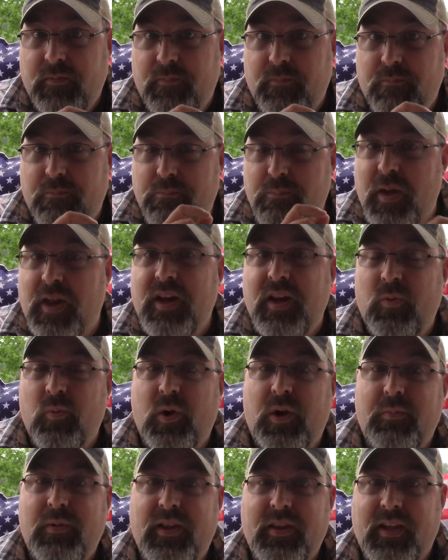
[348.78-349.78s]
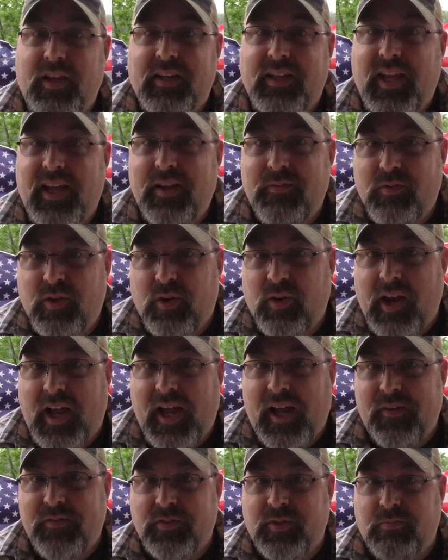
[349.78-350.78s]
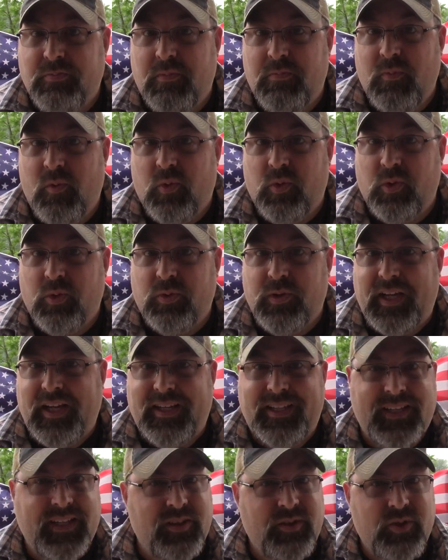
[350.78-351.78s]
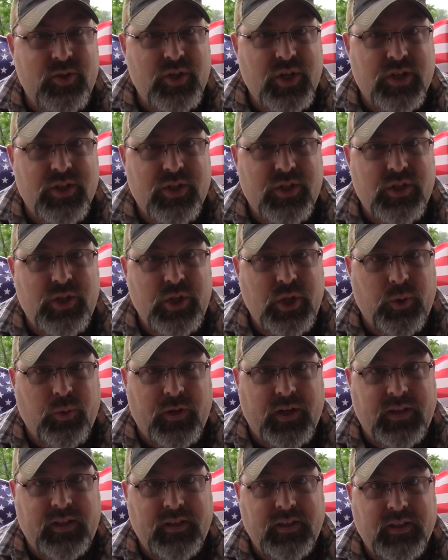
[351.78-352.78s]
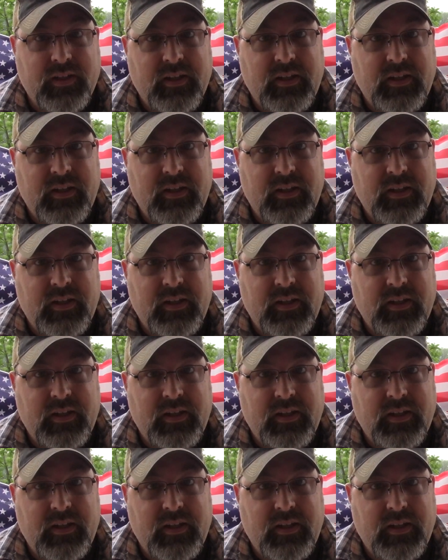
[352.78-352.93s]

men and women that gave their lives on Memorial Day didn't just do it